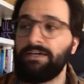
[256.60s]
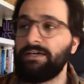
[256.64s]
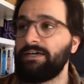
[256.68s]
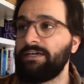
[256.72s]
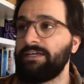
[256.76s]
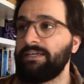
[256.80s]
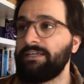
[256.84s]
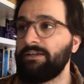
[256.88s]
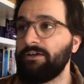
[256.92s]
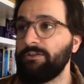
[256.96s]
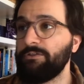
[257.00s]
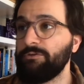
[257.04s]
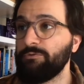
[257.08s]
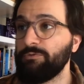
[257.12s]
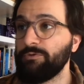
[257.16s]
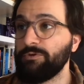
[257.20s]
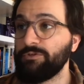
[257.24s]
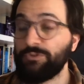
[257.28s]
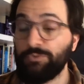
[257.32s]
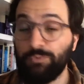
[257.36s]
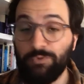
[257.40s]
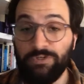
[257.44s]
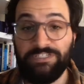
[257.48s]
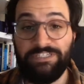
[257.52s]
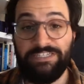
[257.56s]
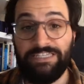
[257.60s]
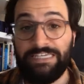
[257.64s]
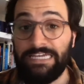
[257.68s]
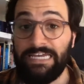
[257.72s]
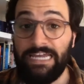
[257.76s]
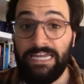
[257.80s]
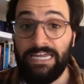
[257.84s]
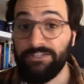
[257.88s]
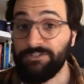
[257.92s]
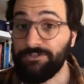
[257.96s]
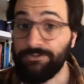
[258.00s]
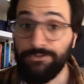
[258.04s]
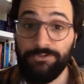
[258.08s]
In other words, what's the
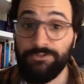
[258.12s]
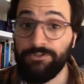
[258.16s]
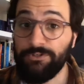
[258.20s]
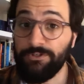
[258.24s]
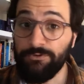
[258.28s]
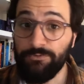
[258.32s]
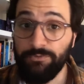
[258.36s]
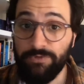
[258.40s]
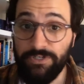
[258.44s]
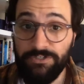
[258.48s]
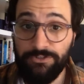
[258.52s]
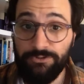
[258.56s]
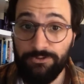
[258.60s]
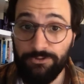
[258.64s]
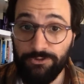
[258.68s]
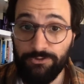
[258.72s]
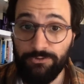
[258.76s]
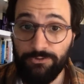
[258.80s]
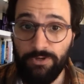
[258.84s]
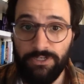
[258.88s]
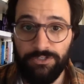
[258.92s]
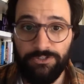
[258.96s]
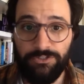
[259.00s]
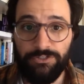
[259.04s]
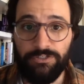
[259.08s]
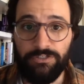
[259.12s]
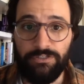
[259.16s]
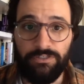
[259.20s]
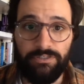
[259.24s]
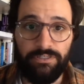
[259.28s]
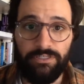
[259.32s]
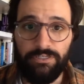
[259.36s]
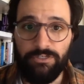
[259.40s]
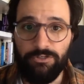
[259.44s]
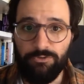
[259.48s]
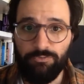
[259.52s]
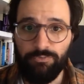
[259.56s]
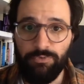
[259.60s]
answer to the research question
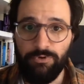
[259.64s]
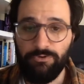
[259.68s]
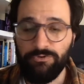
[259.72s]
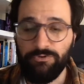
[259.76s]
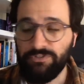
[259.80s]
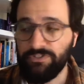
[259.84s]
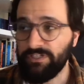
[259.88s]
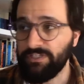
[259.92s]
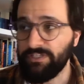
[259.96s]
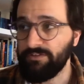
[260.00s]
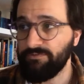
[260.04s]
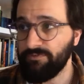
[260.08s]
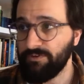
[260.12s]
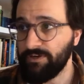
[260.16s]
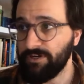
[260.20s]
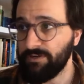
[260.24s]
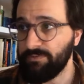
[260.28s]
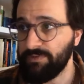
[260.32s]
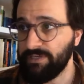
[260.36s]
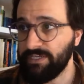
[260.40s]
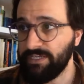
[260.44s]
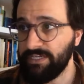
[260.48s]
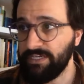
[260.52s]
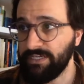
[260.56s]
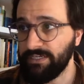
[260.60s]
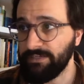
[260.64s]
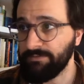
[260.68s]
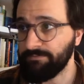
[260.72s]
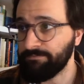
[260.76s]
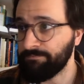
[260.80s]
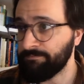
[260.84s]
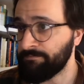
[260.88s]
that you posed at the very beginning?